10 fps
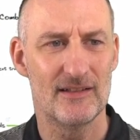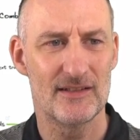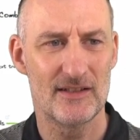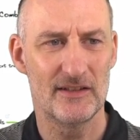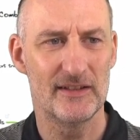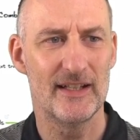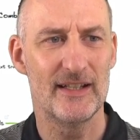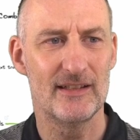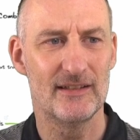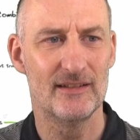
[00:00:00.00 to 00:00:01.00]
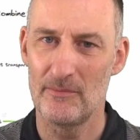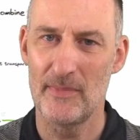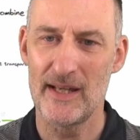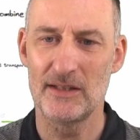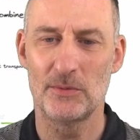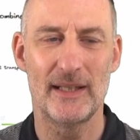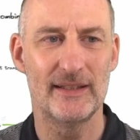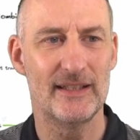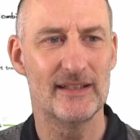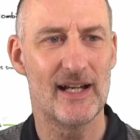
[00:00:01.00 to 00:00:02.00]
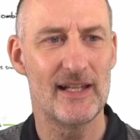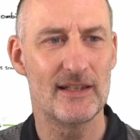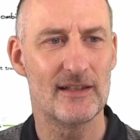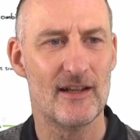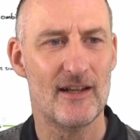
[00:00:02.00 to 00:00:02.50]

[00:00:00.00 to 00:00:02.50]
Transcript: Sunday, May 29th.